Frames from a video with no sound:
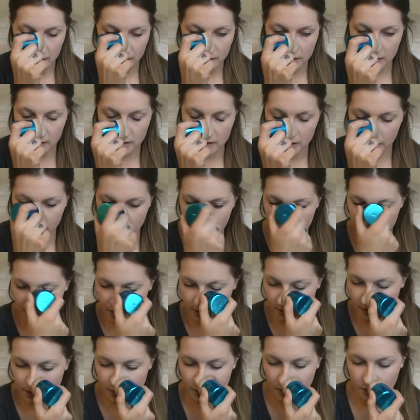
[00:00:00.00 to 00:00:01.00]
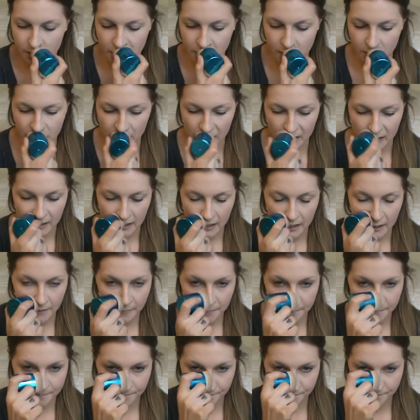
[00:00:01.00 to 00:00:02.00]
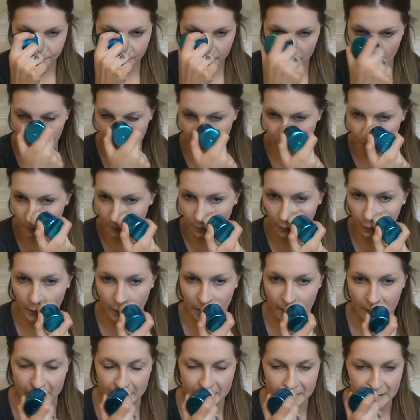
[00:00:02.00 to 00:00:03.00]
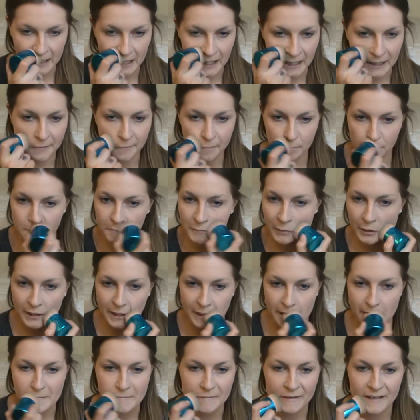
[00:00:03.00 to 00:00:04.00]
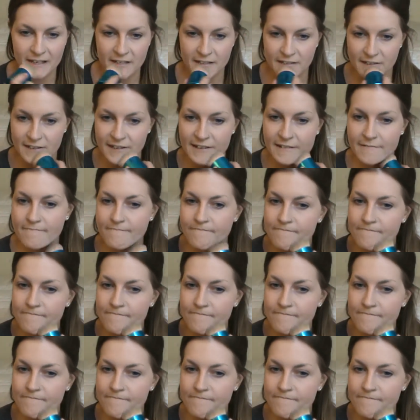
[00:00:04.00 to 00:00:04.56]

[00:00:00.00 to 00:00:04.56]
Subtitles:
just so it doesn't look so streaky and more looks more airbrushed.